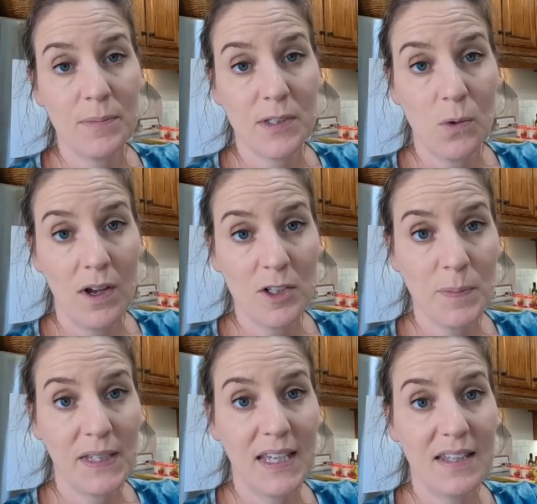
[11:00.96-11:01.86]
some squash
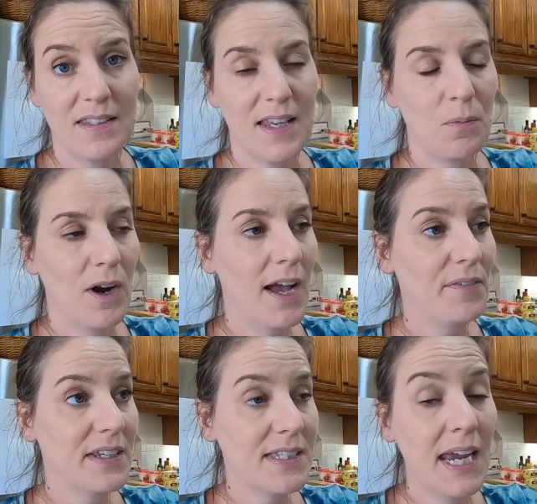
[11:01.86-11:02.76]
plants and we're
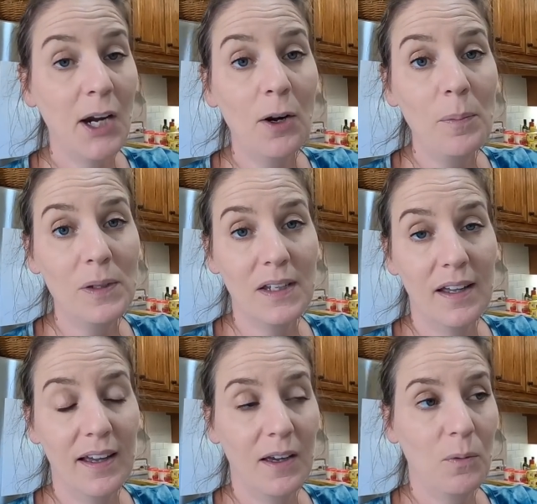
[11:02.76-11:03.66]
having terrible
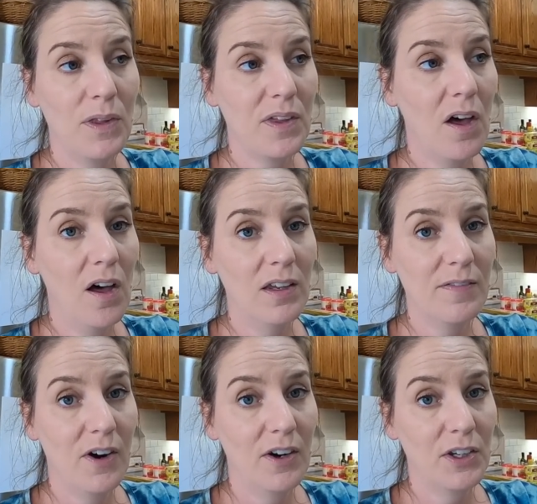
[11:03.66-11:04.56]
luck with all
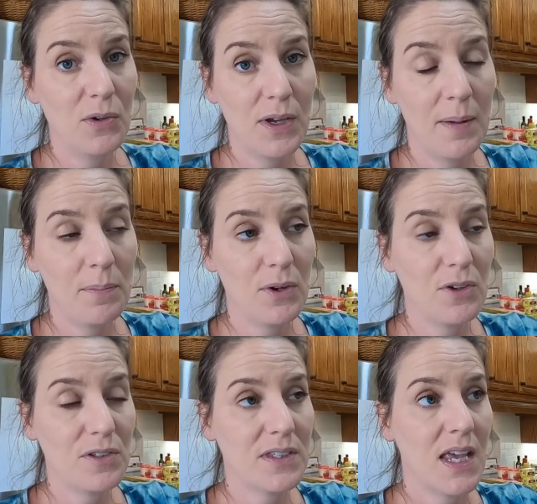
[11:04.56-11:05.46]
of our
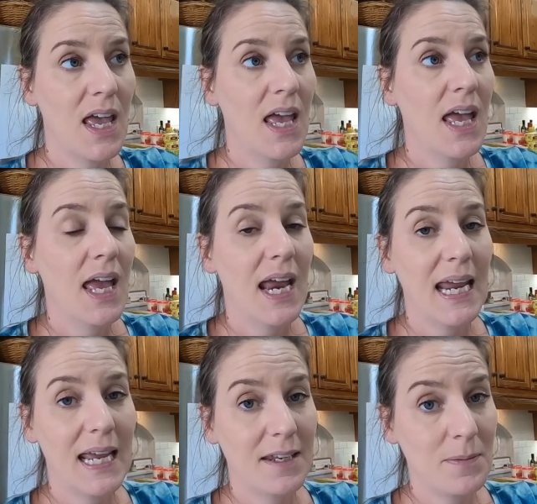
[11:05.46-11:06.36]
cucumbers
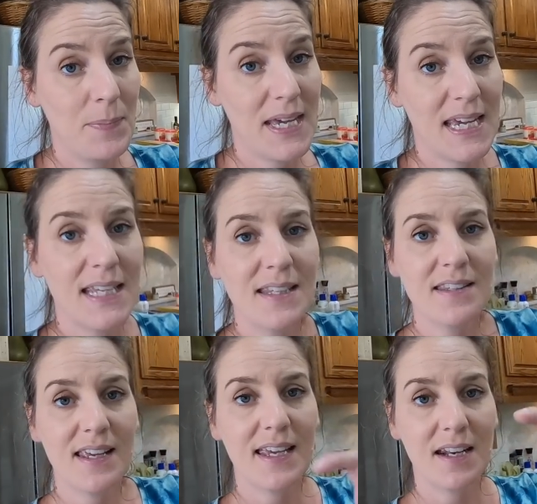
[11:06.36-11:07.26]
and
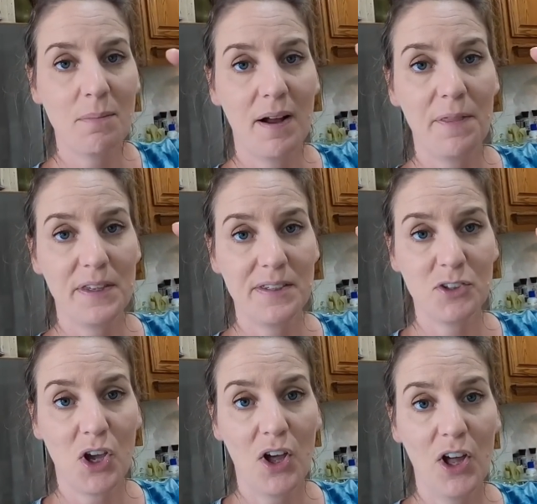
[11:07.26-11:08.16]
beans. They get about this
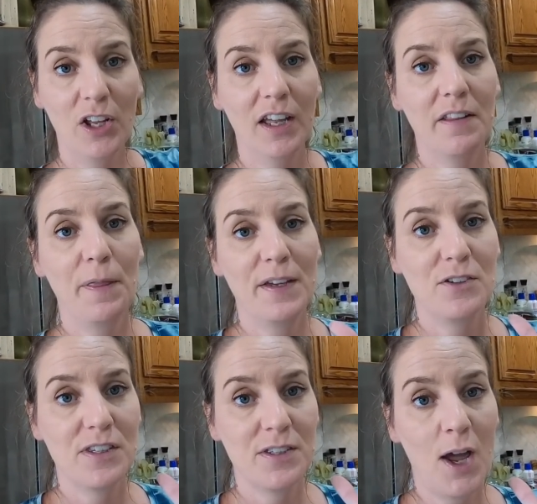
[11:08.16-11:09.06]
tall and then they
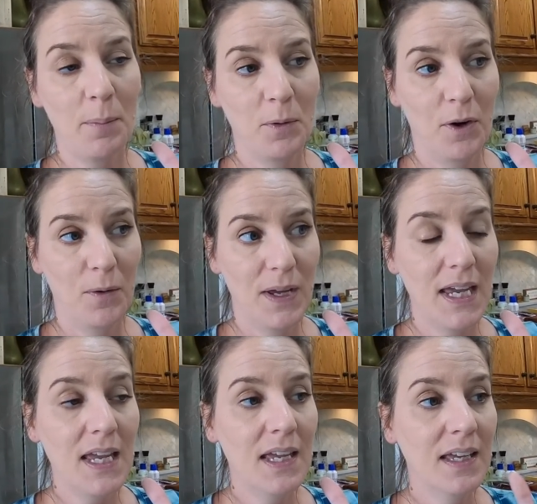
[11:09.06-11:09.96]
just stop
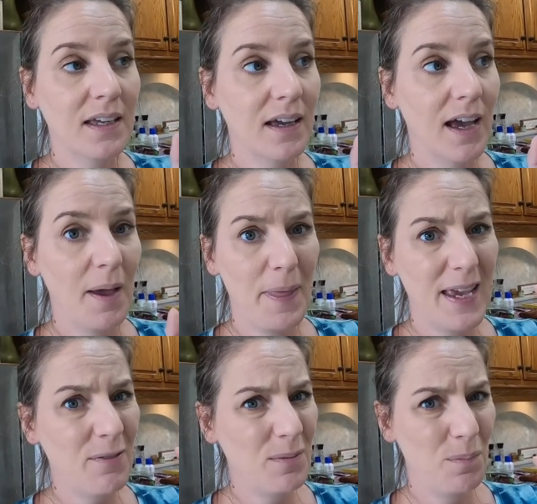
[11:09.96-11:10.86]
growing and they
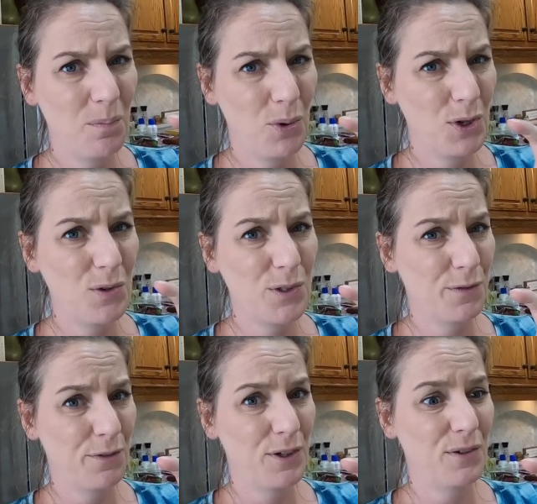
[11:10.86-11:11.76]
even produce
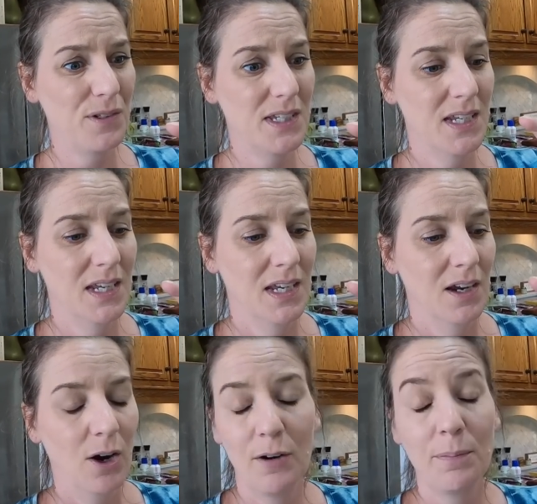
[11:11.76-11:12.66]
fruit
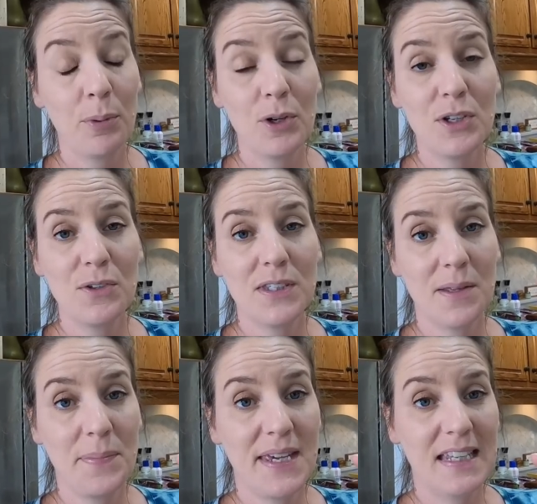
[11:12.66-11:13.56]
or produce
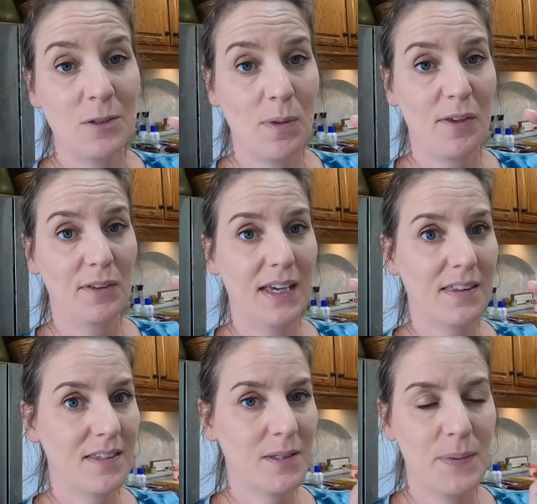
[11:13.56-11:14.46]
the beans when they're
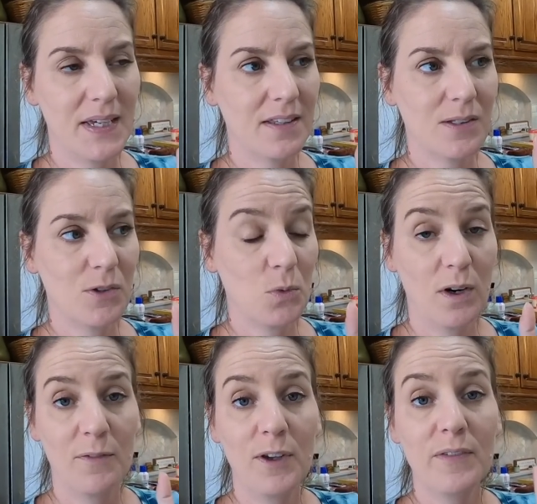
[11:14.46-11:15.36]
like this big. So it's
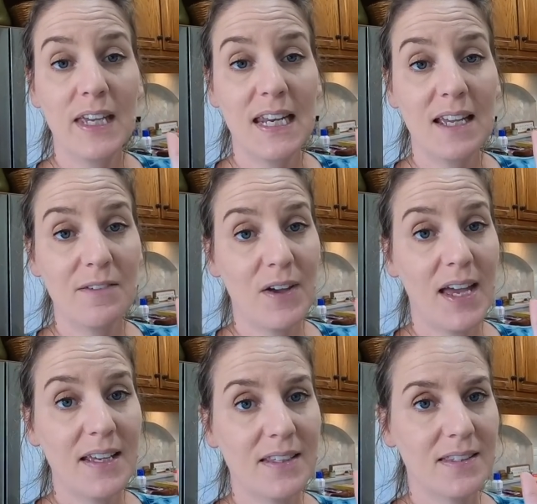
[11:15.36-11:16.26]
weird. If you have any
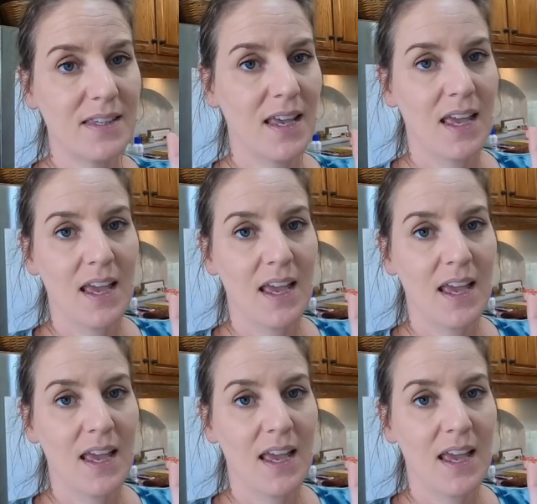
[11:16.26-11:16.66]
advice